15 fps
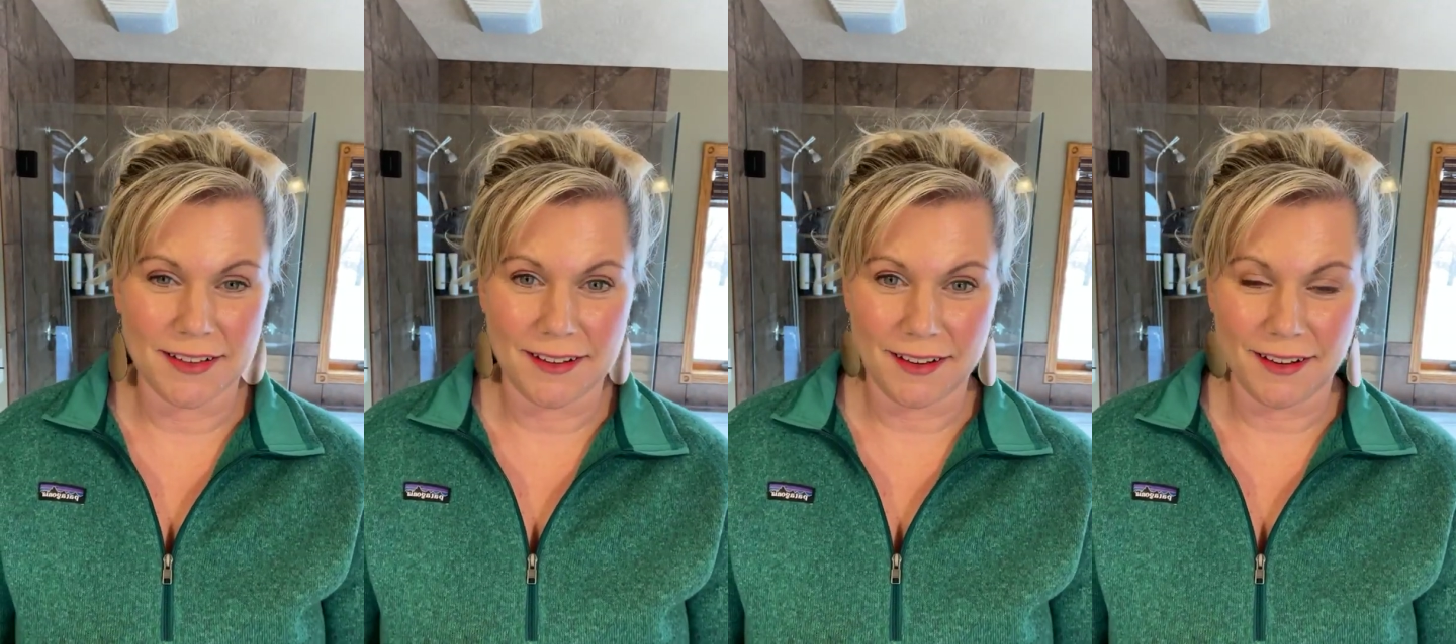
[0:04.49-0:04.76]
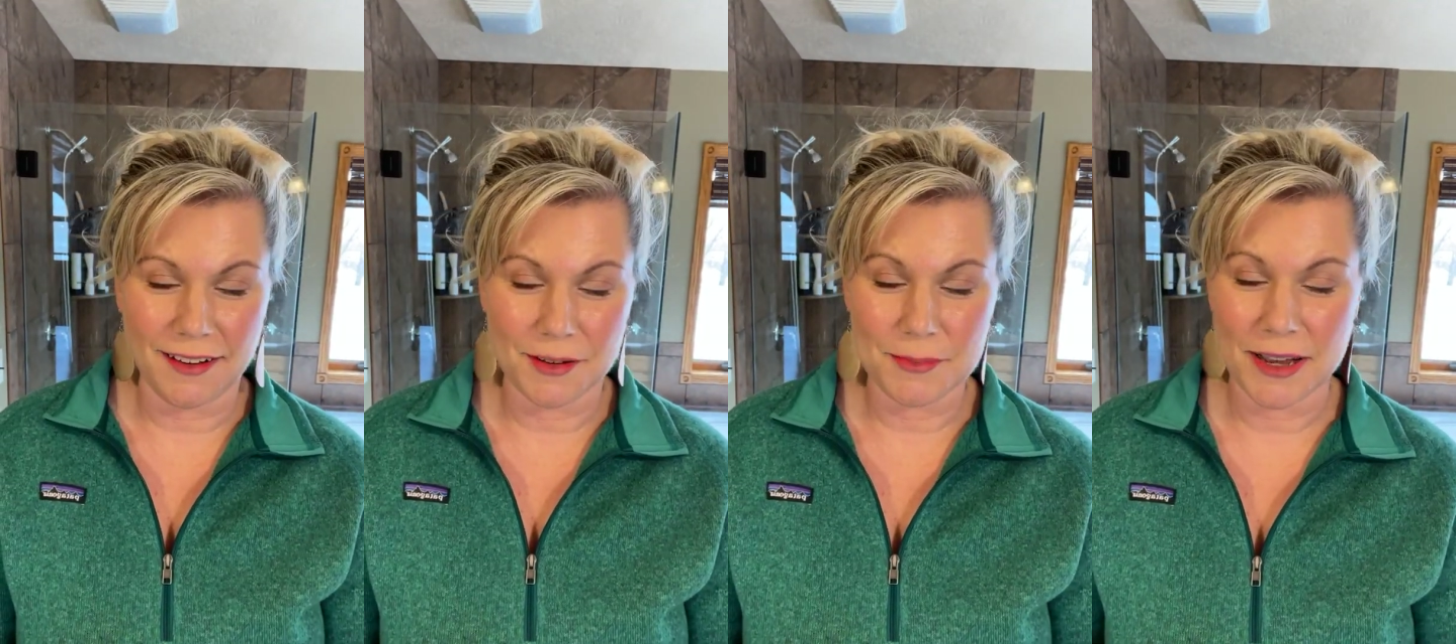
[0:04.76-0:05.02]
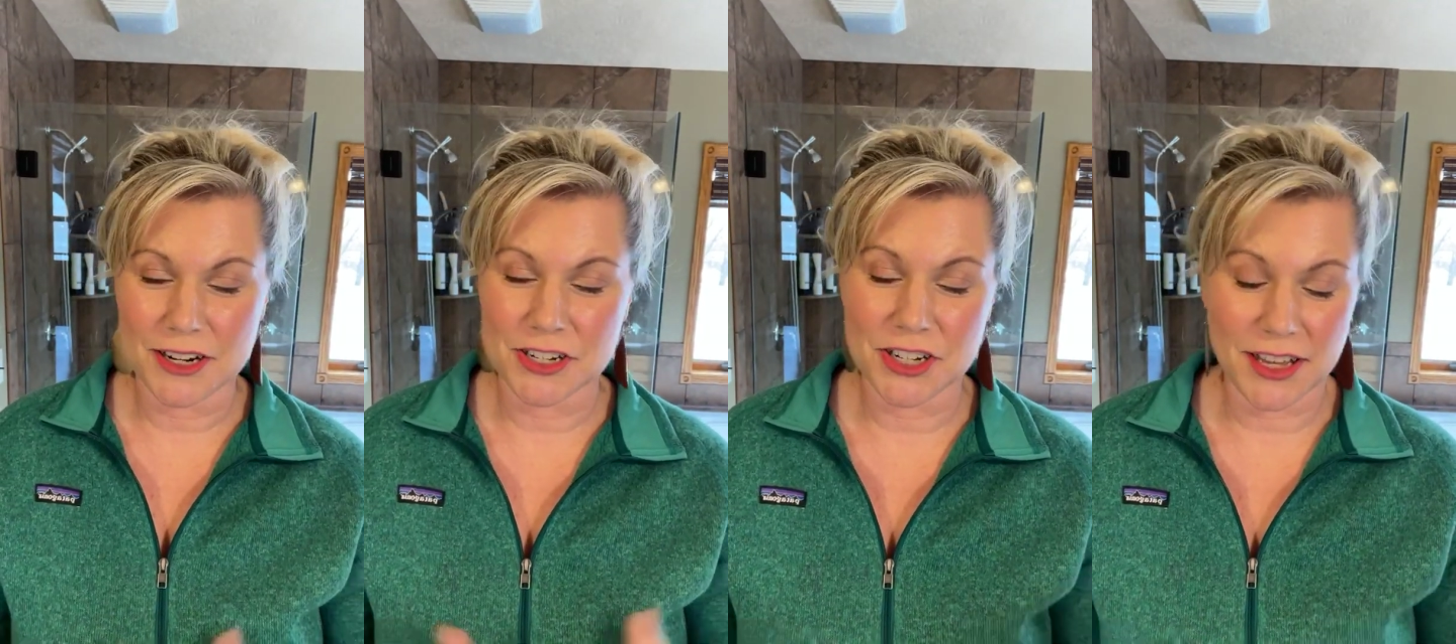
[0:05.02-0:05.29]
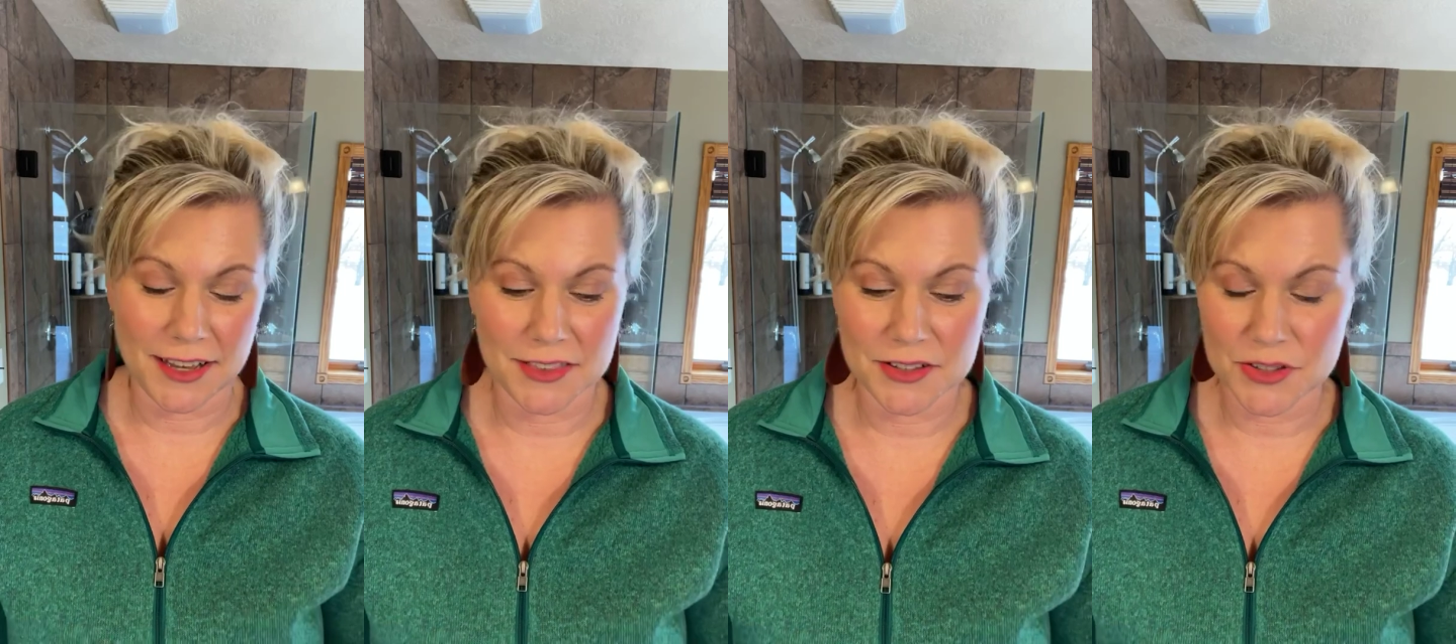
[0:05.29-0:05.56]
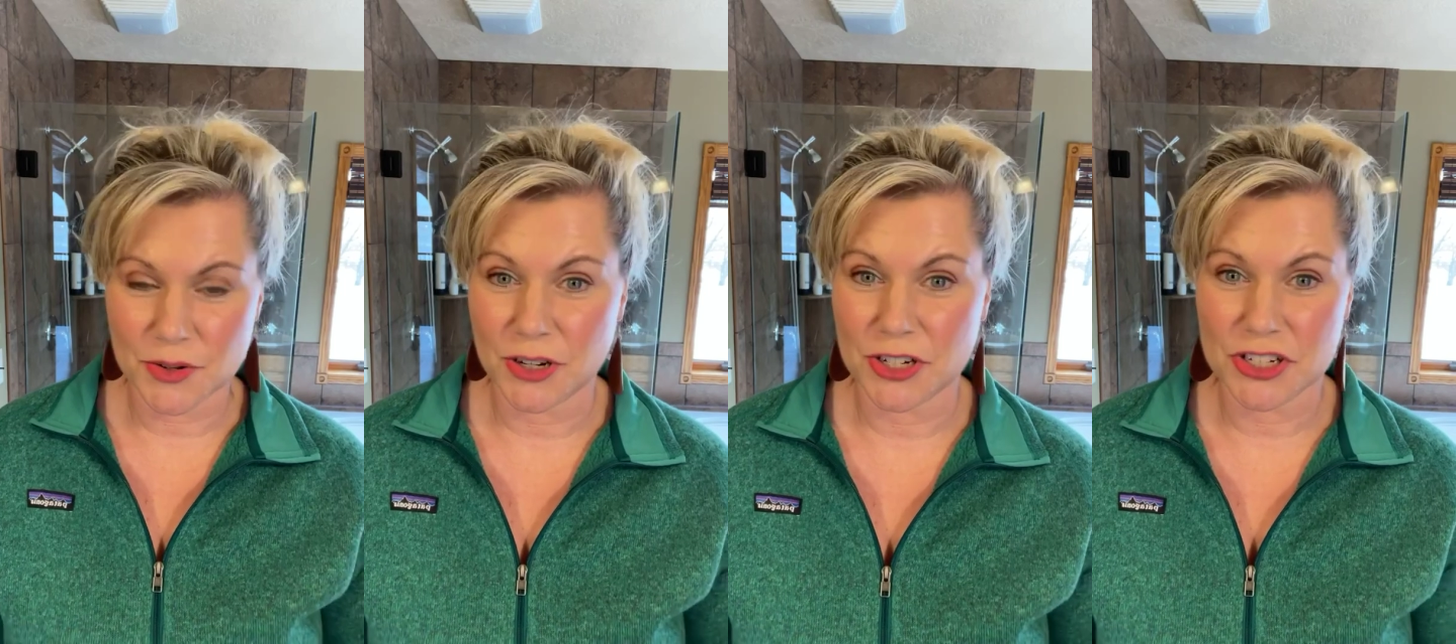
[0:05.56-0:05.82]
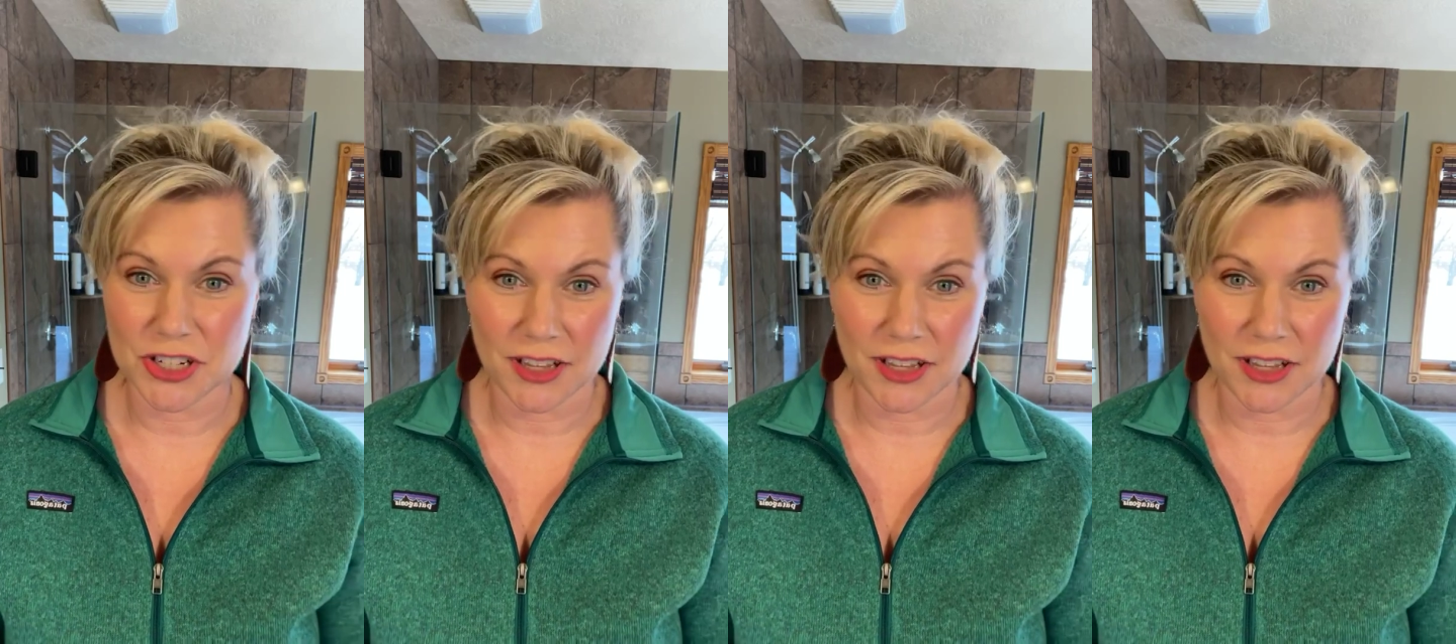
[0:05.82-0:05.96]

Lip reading: Actually, I get this question a